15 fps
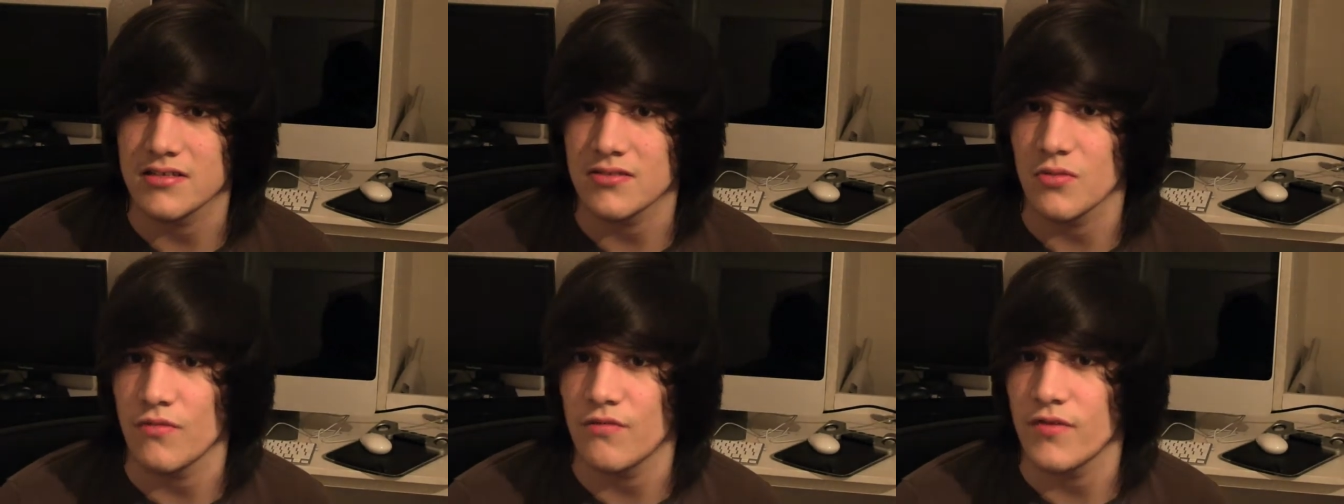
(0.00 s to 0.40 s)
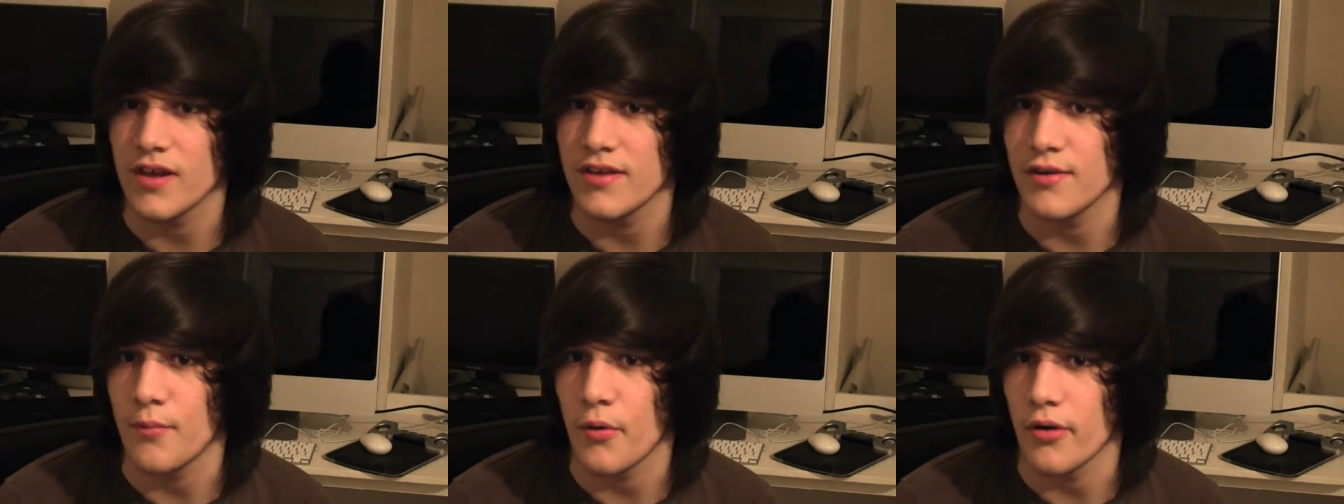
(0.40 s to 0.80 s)
sort of fit
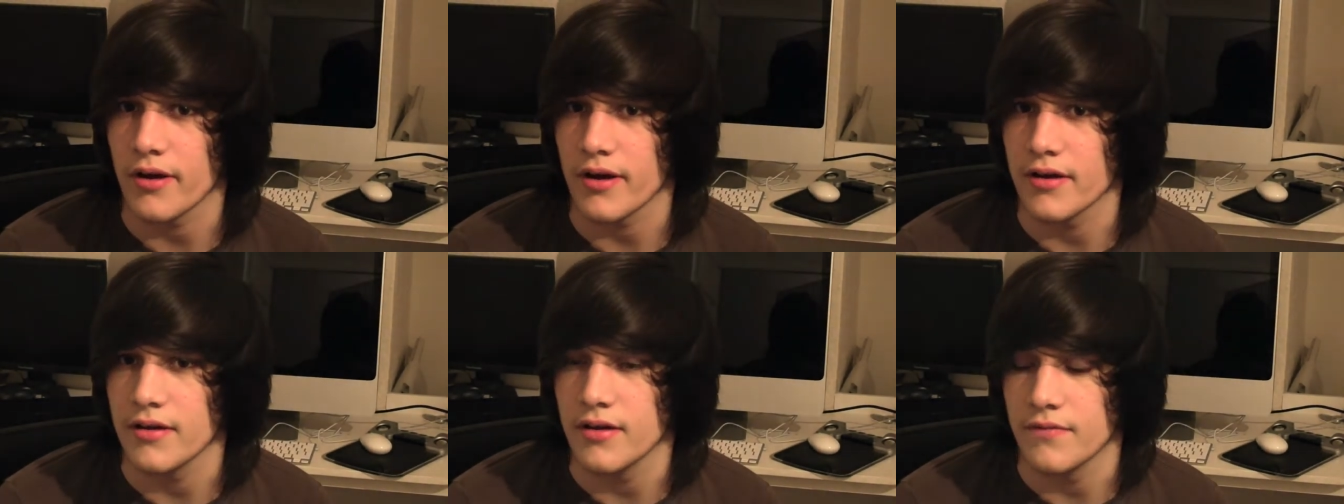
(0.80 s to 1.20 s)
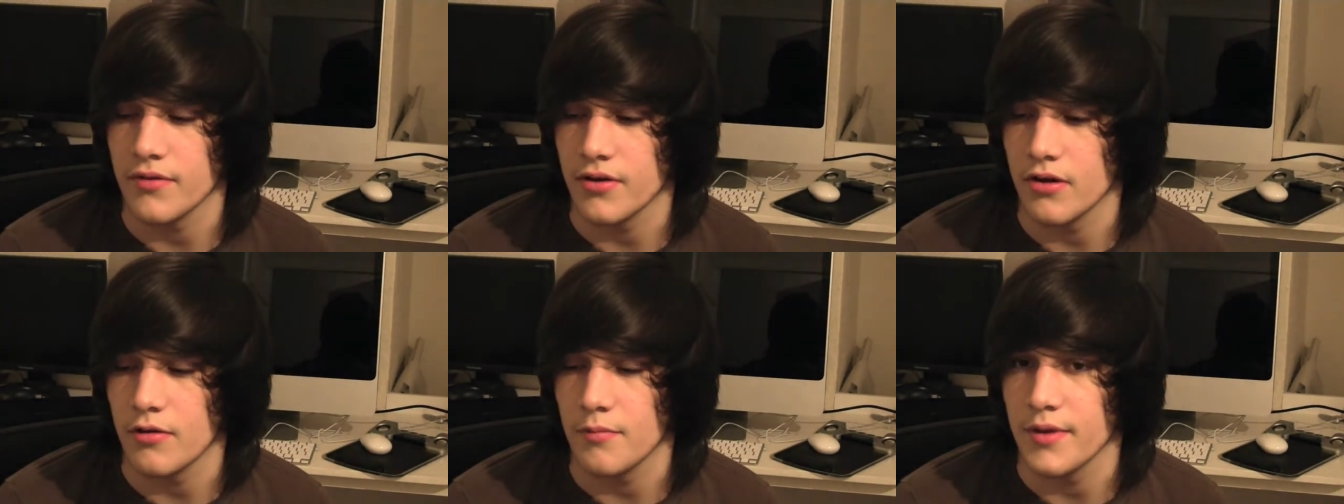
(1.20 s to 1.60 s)
in your pocket, if you
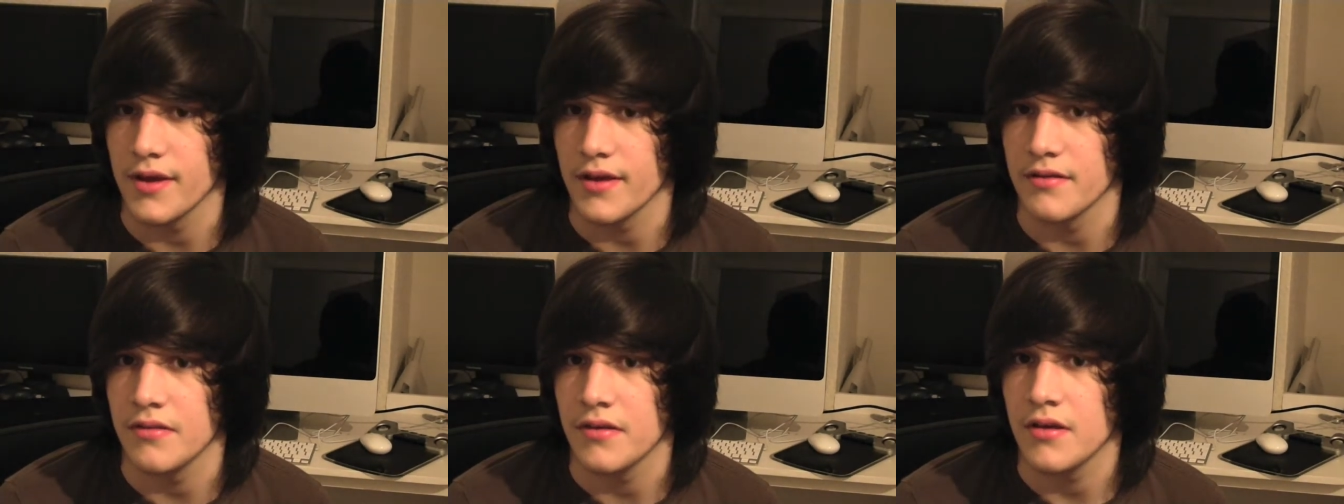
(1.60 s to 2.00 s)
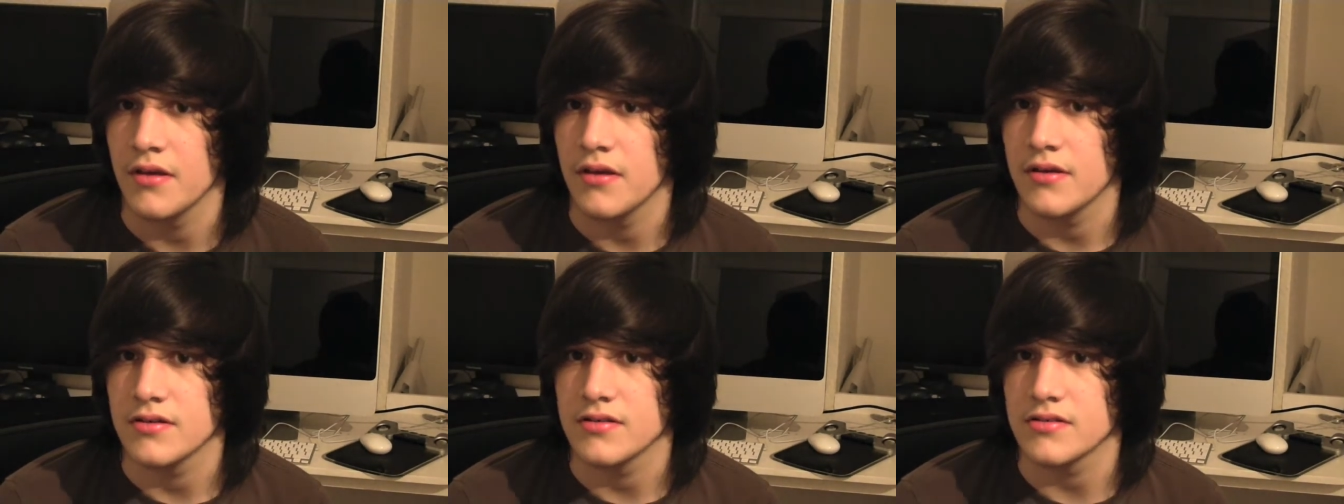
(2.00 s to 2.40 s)
know what I mean.
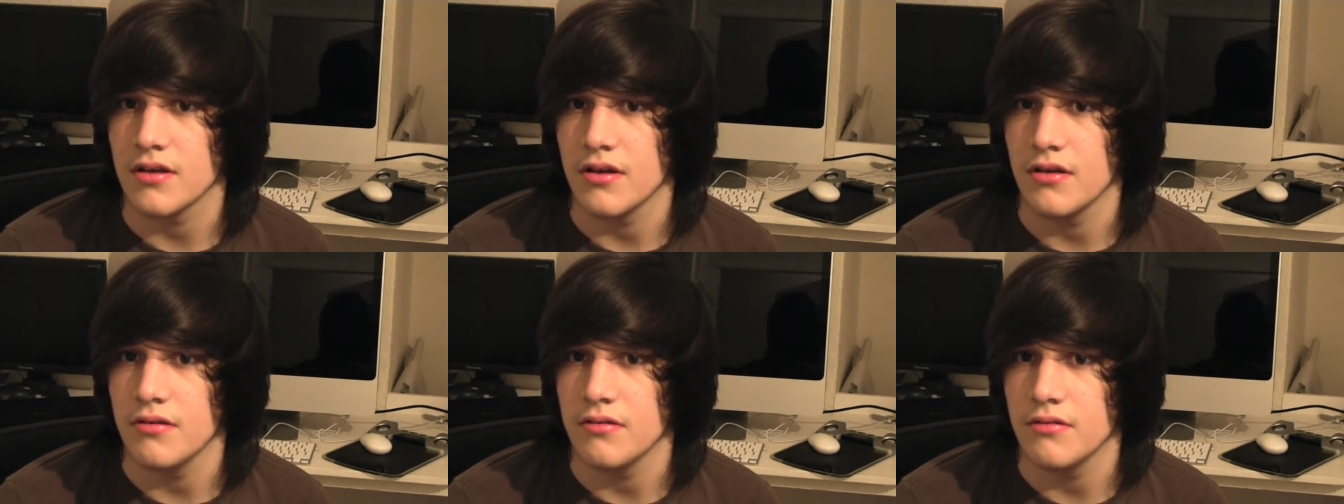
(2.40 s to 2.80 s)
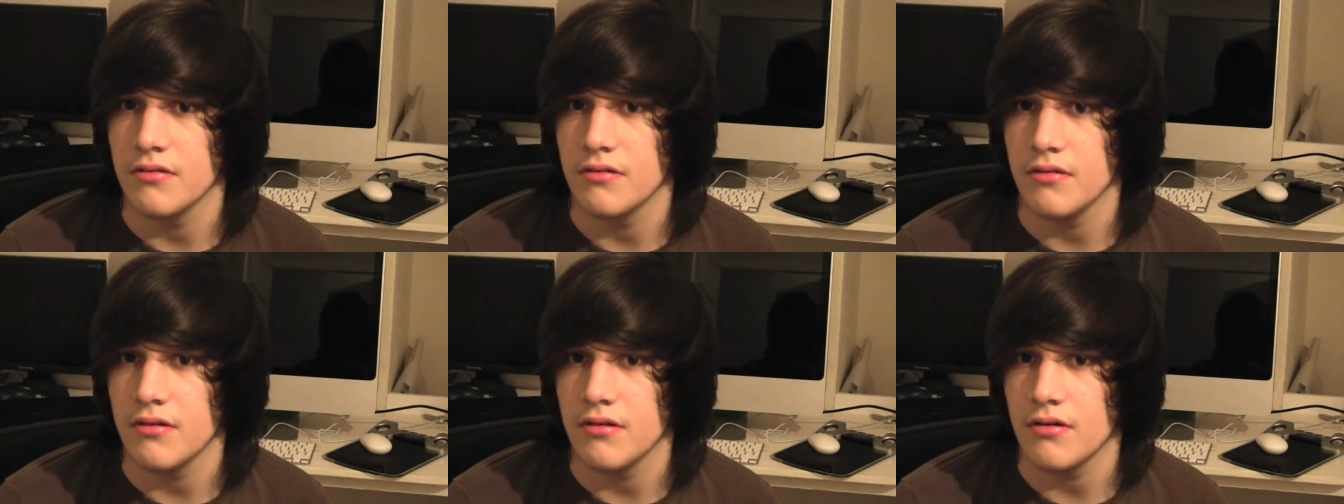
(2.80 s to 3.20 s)
So
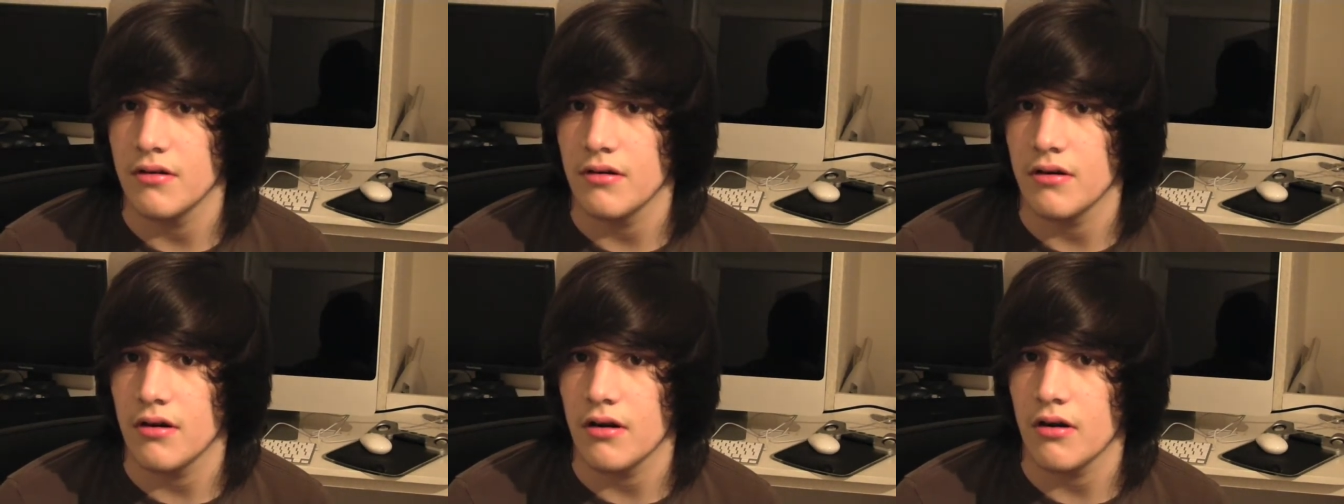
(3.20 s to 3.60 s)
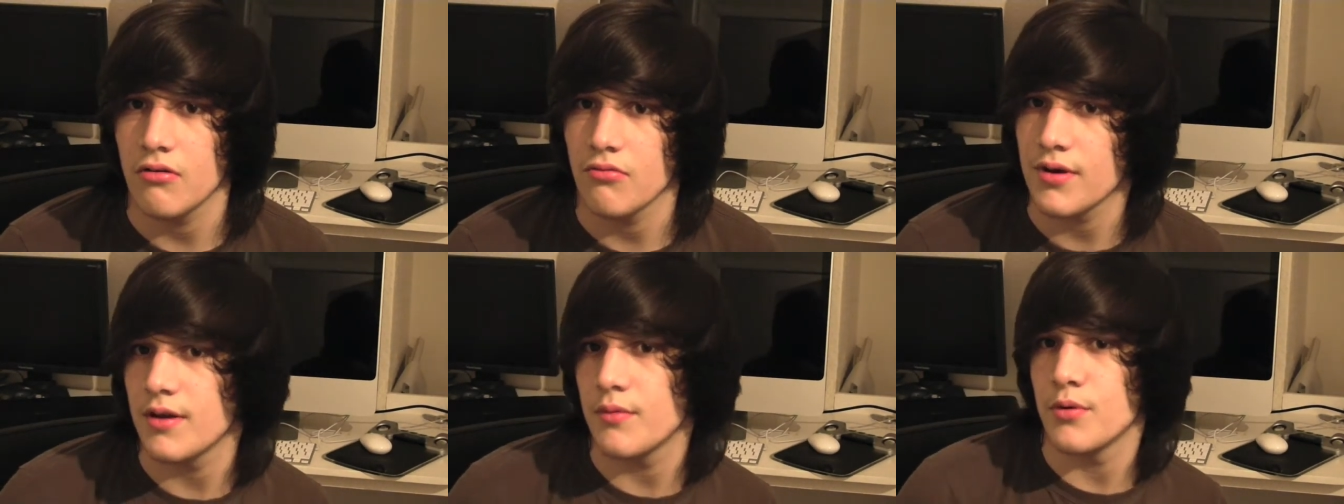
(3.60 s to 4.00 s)
I
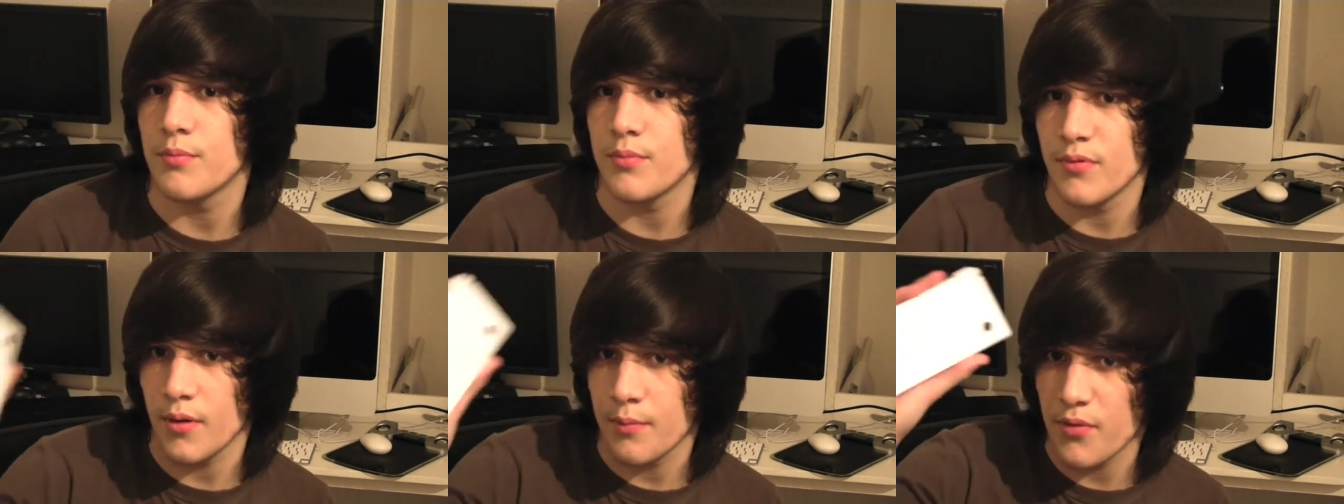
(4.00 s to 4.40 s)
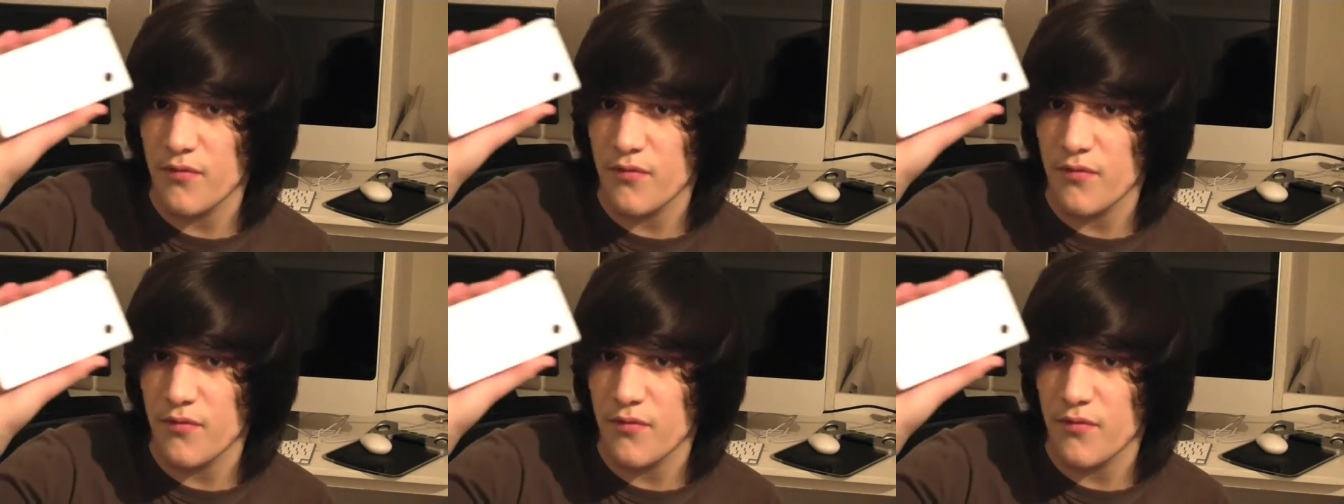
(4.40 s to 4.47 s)
really would I